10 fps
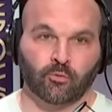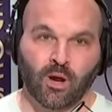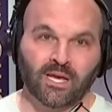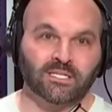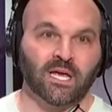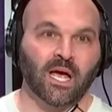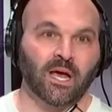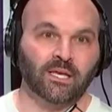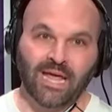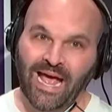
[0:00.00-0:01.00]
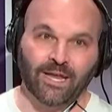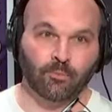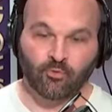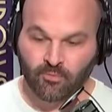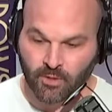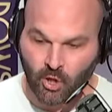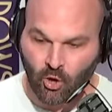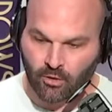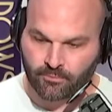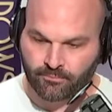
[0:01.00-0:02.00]
the right side. You had to move him to
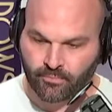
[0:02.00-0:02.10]
guard.